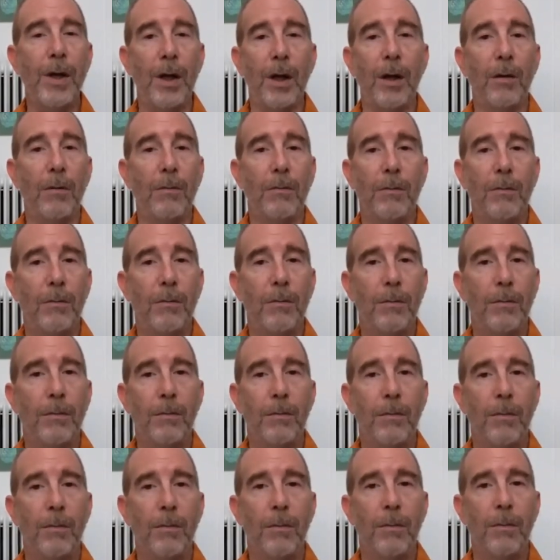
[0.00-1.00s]

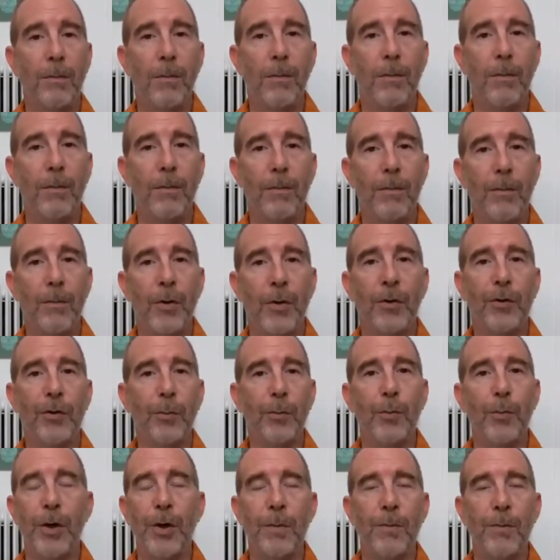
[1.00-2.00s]
avoiding the
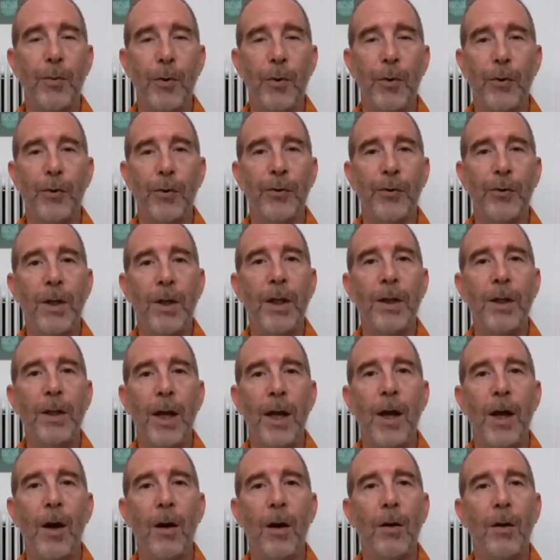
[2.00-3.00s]
Supreme Person, then
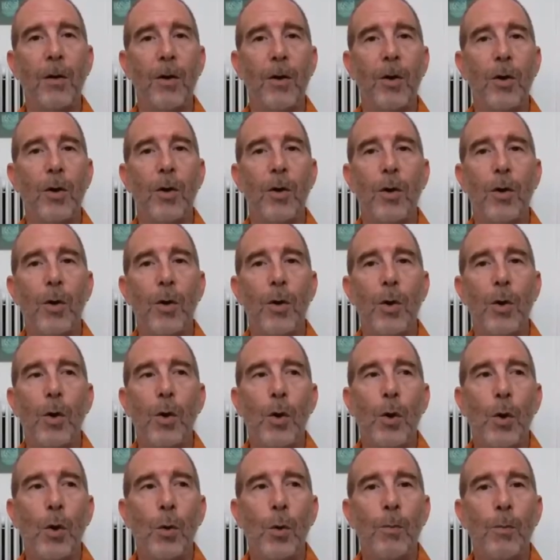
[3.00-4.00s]
they are
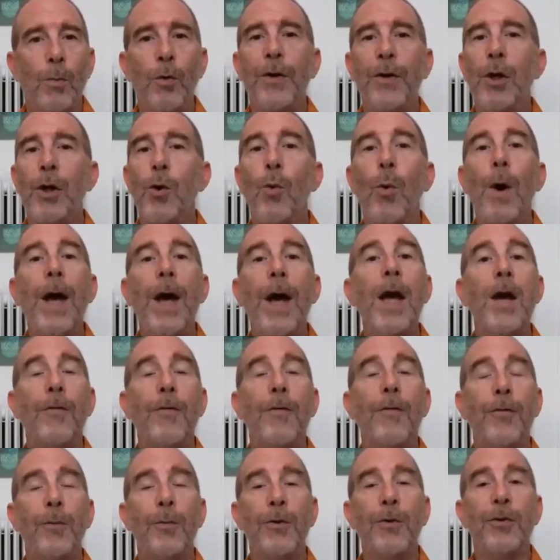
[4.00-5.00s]
moving
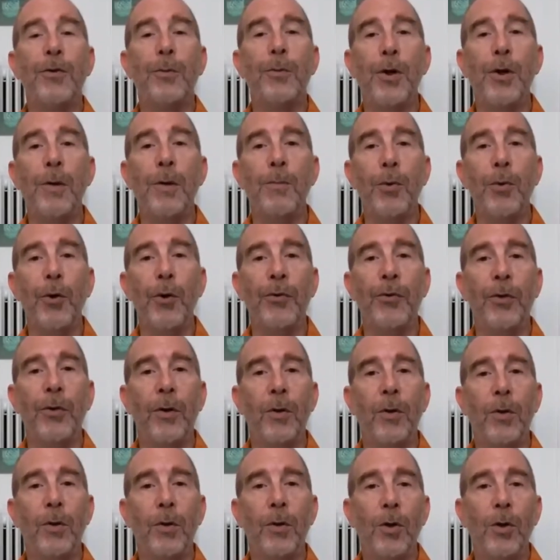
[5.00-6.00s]
away from the Supreme
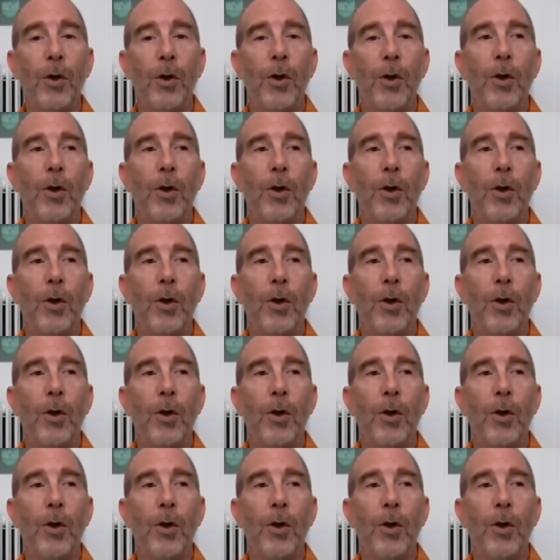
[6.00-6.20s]
Person,